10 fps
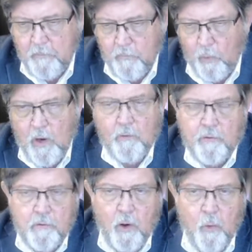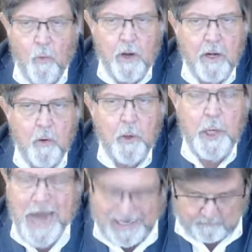We also know what
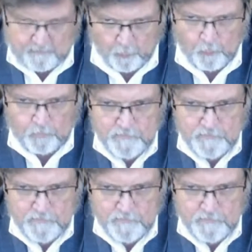not to do.